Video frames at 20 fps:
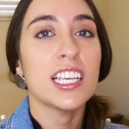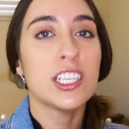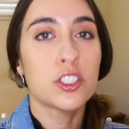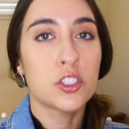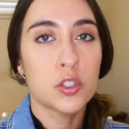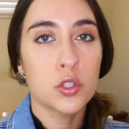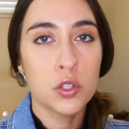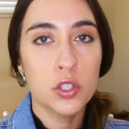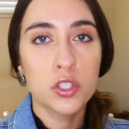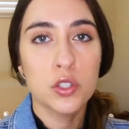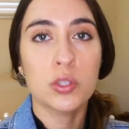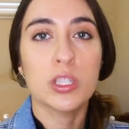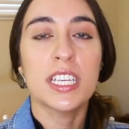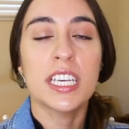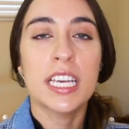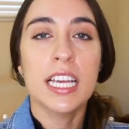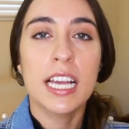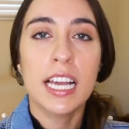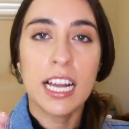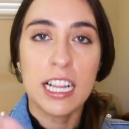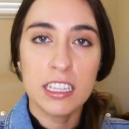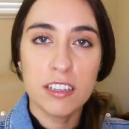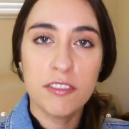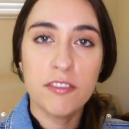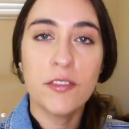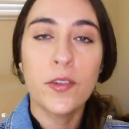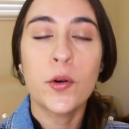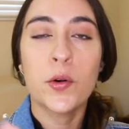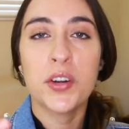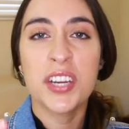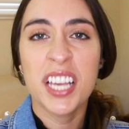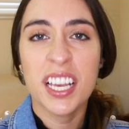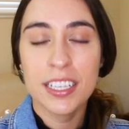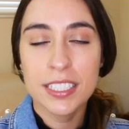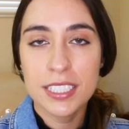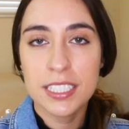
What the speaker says: is usually California